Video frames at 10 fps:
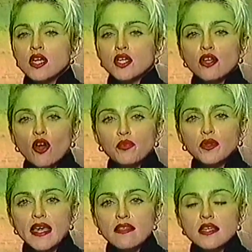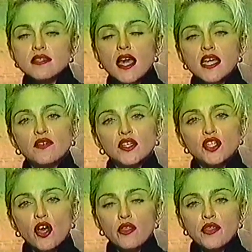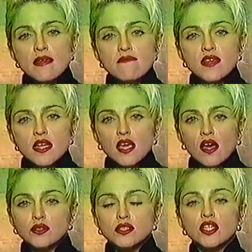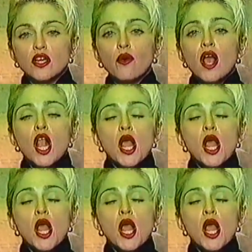you know, play these kind of adult-themed videos, you know.